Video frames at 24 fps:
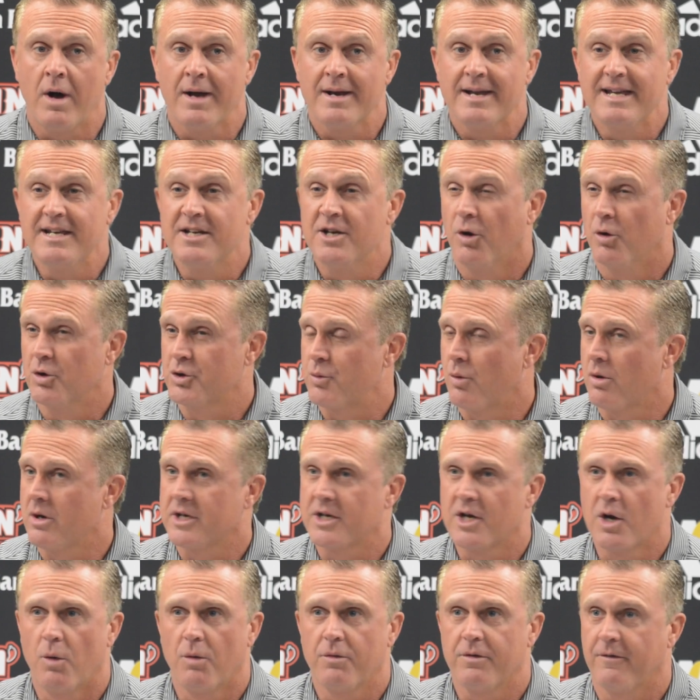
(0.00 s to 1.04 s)
one, he knows where
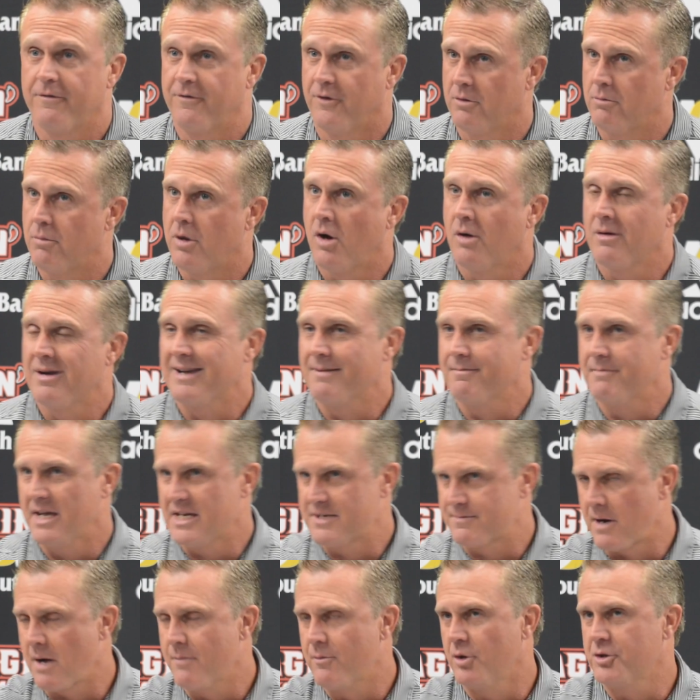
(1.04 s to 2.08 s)
to go with the football, and
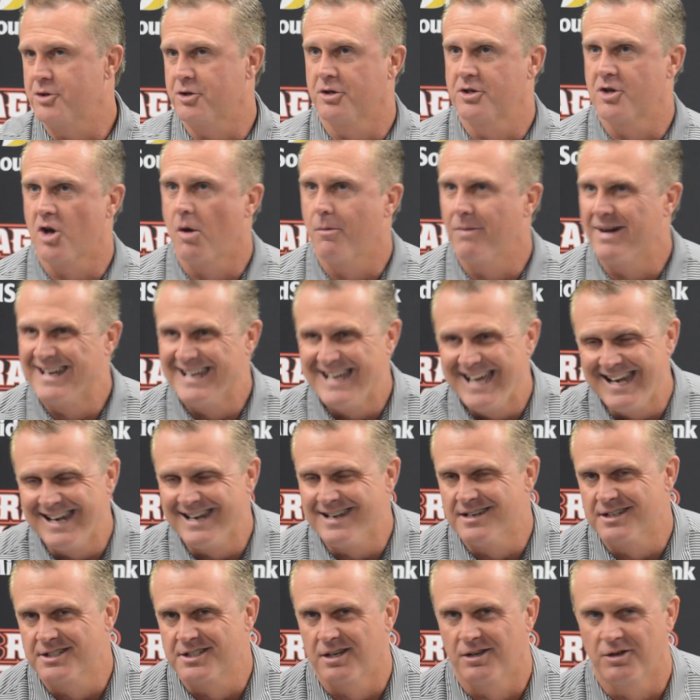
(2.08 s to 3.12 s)
that's probably what you're talking about,
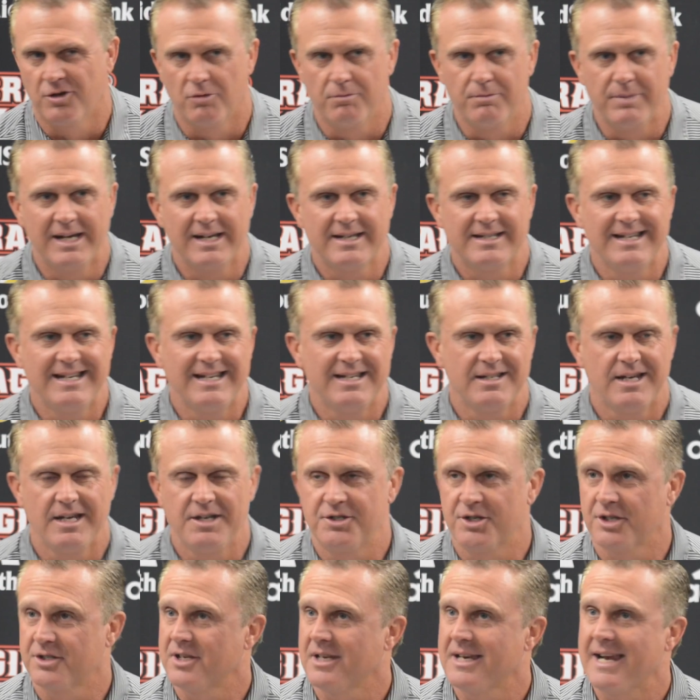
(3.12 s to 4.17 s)
headiness a little bit.
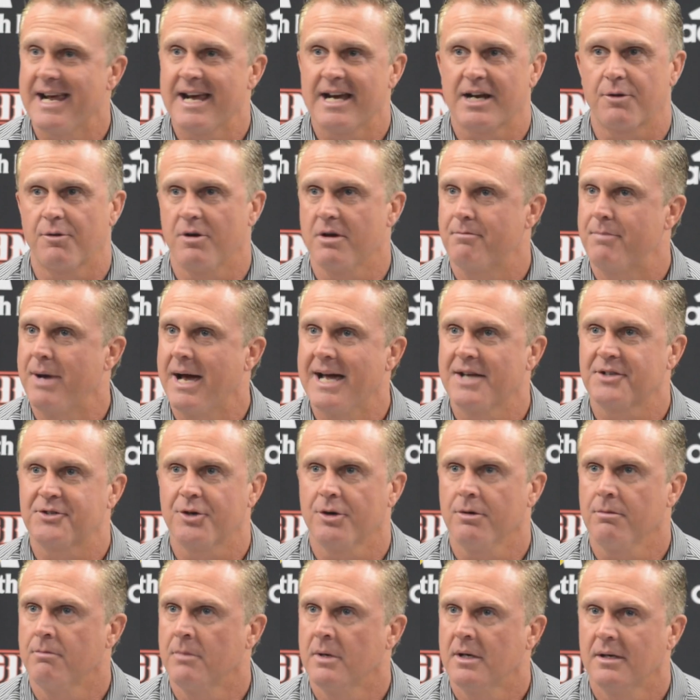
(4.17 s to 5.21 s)
He's just an accurate
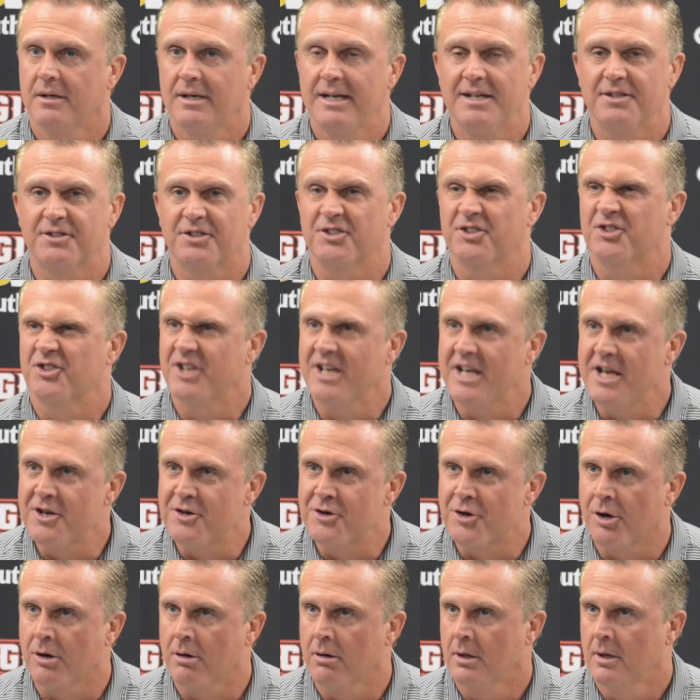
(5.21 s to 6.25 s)
passer. He's a
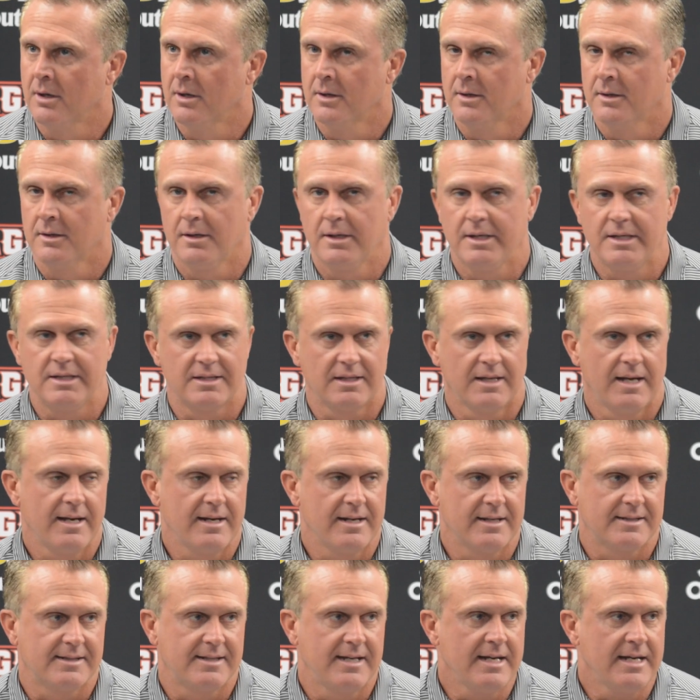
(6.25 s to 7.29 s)
senior. He's
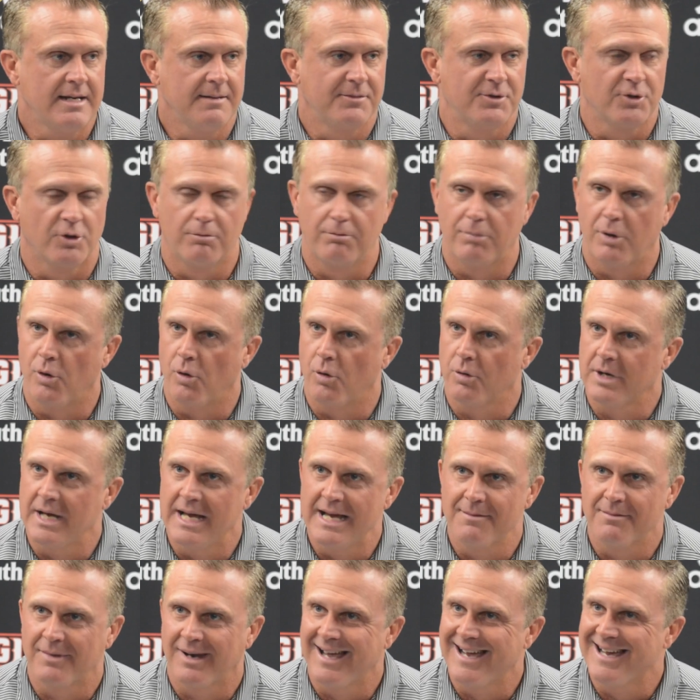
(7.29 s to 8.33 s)
led his team to a bowl
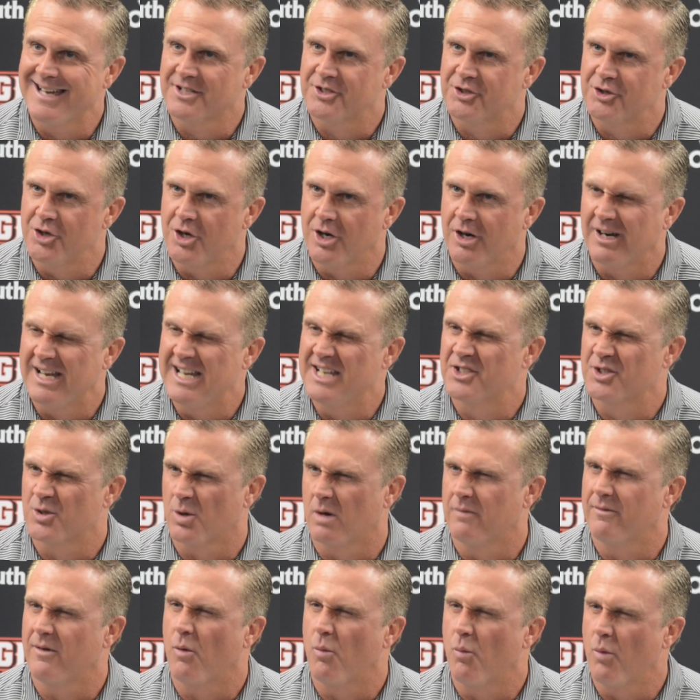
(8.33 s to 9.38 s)
game last year. He's
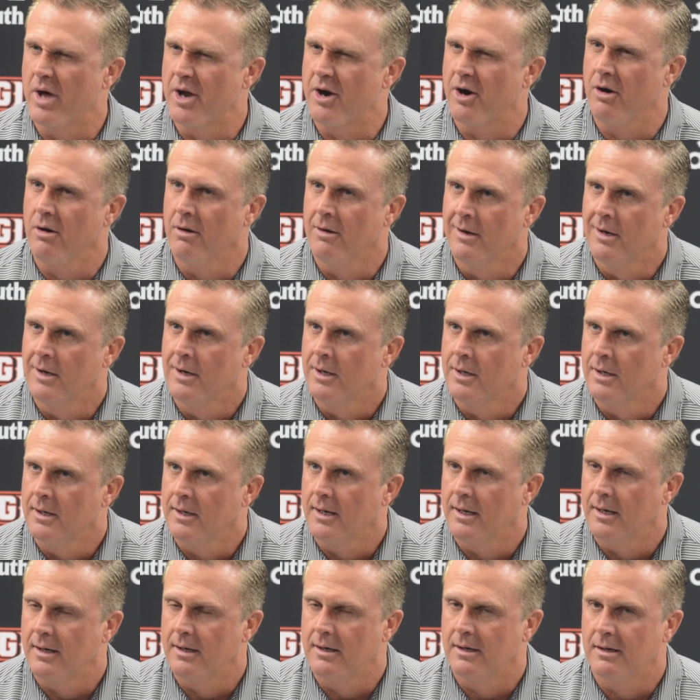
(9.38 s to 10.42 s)
sort of a winner.
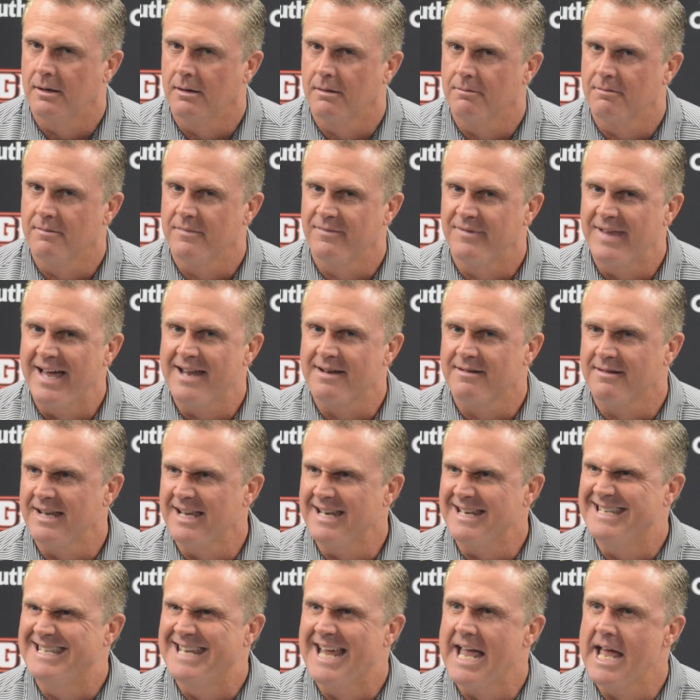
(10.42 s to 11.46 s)
That
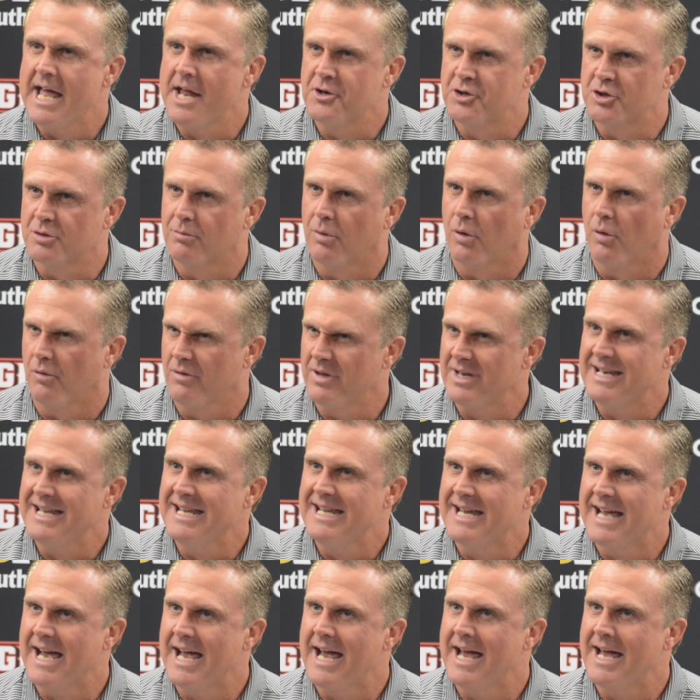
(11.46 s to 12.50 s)
intangible
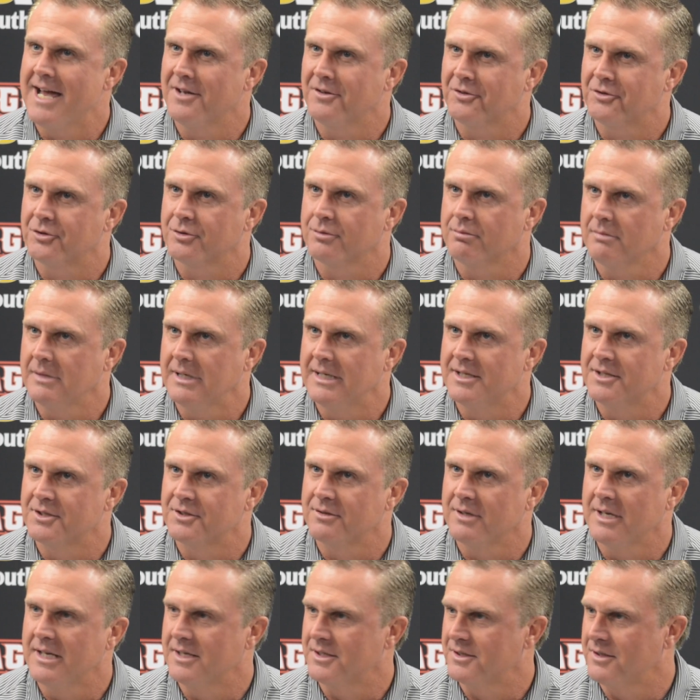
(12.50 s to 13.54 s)
that he has
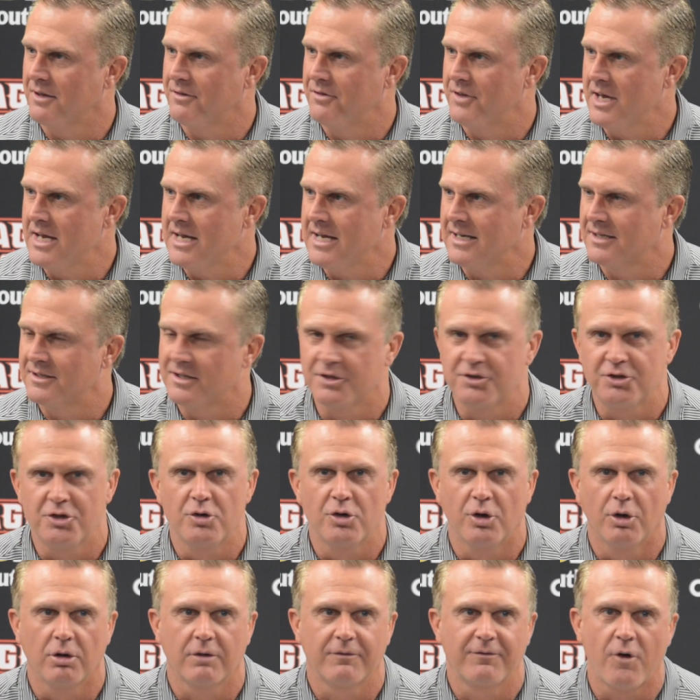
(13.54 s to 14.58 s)
is the things
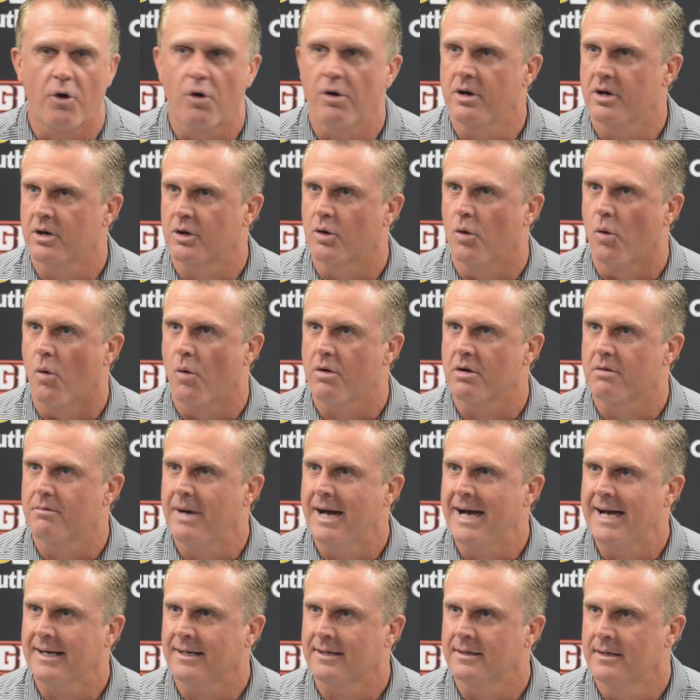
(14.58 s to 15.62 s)
that you look for in a
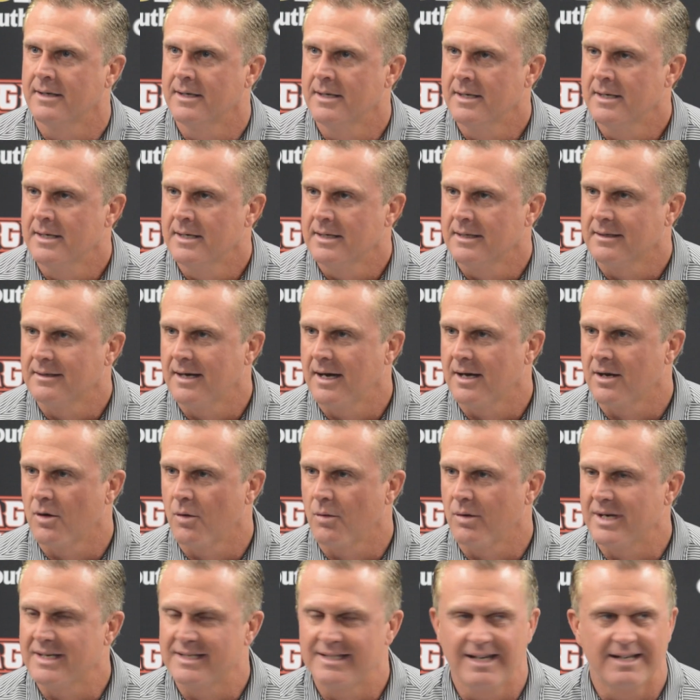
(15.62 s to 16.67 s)
quarterback. Not
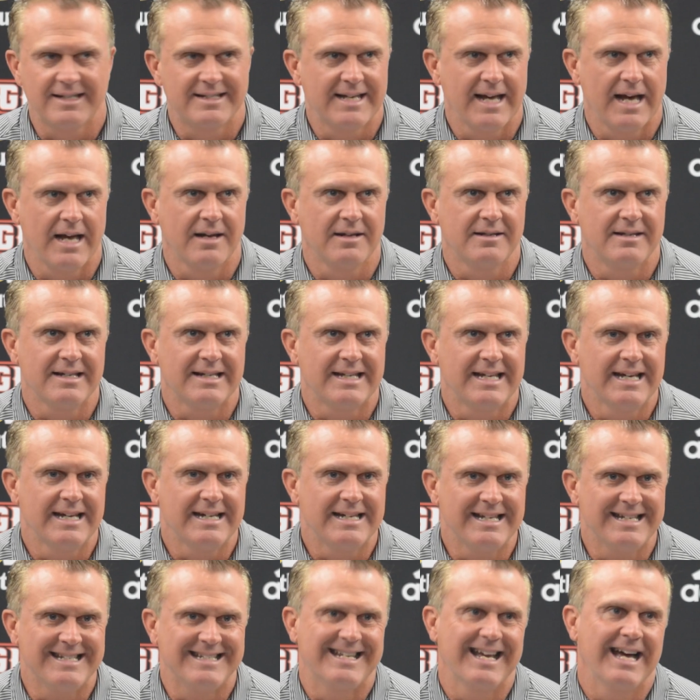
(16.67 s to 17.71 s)
only is he a talented
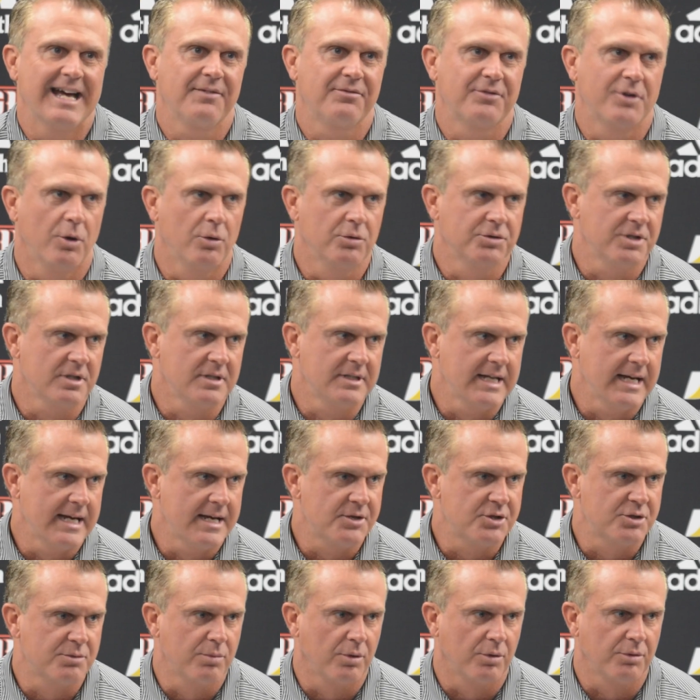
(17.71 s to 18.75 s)
kid, he's got those
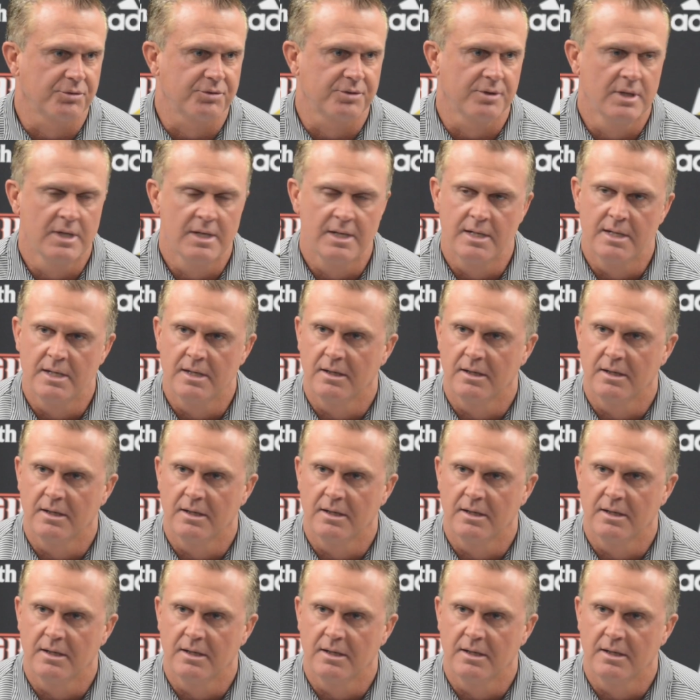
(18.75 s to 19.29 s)
intangibles.